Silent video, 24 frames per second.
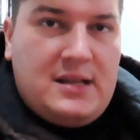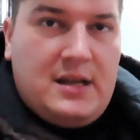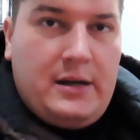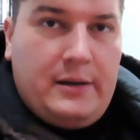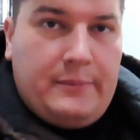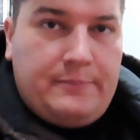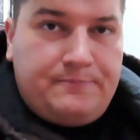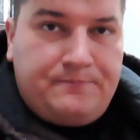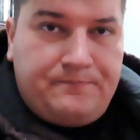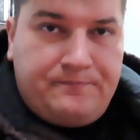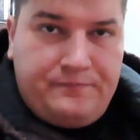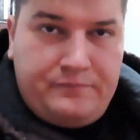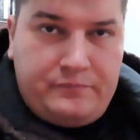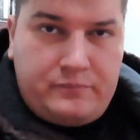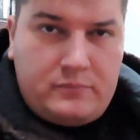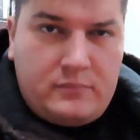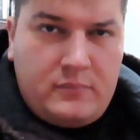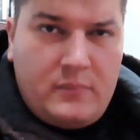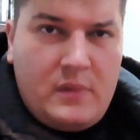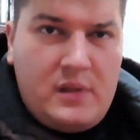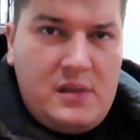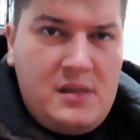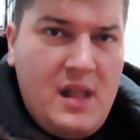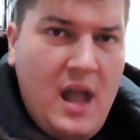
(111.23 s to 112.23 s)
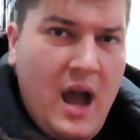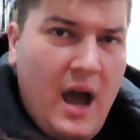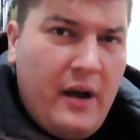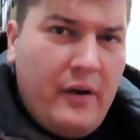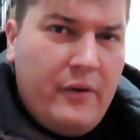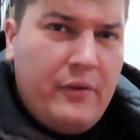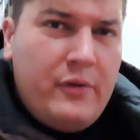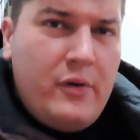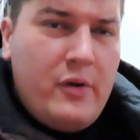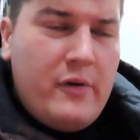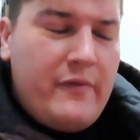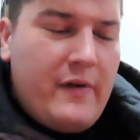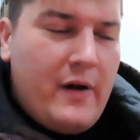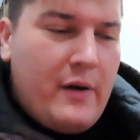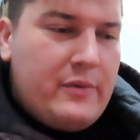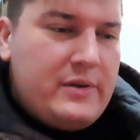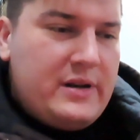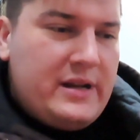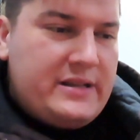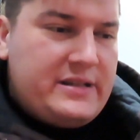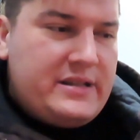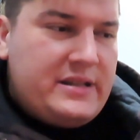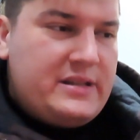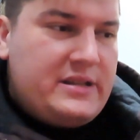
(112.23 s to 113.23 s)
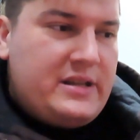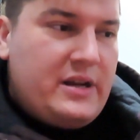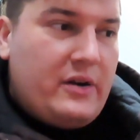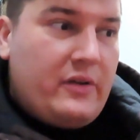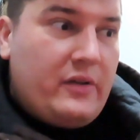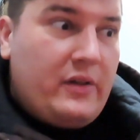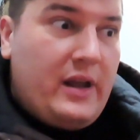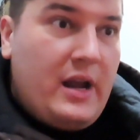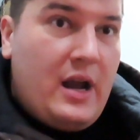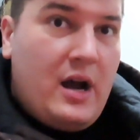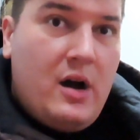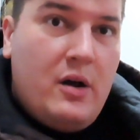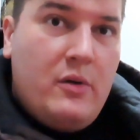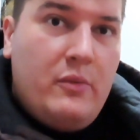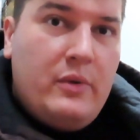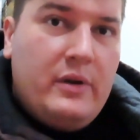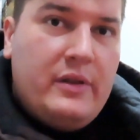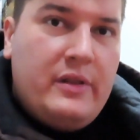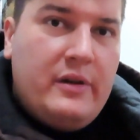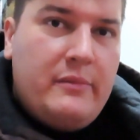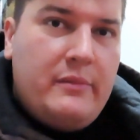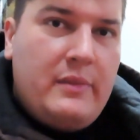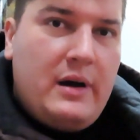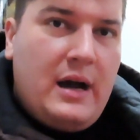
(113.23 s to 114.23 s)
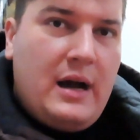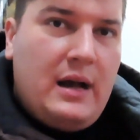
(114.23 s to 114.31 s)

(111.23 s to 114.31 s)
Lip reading: I don't know if I would necessarily hunt with them.